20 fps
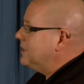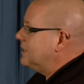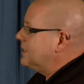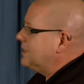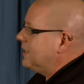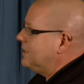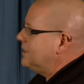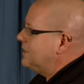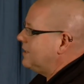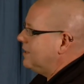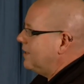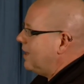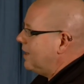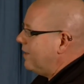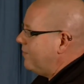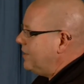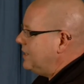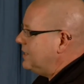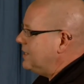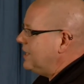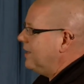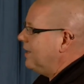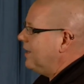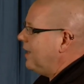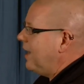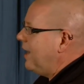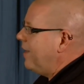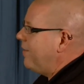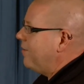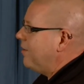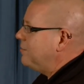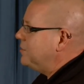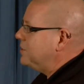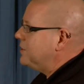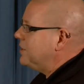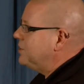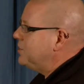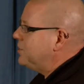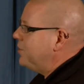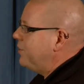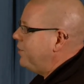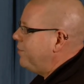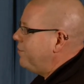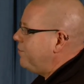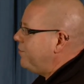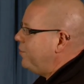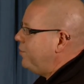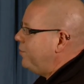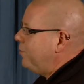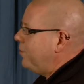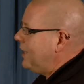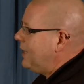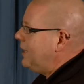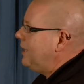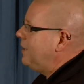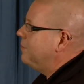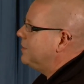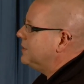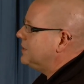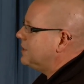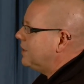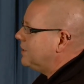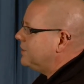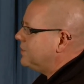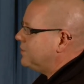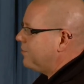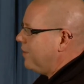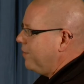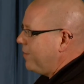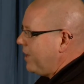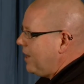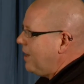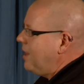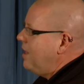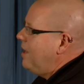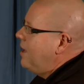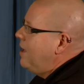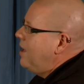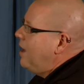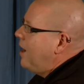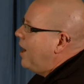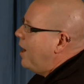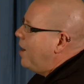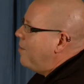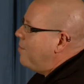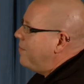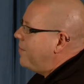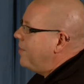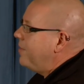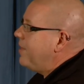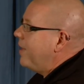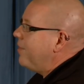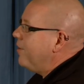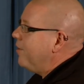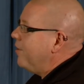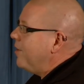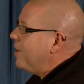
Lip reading: discuss in a lot of detail either. I'm just going to show you a few key results from it. The other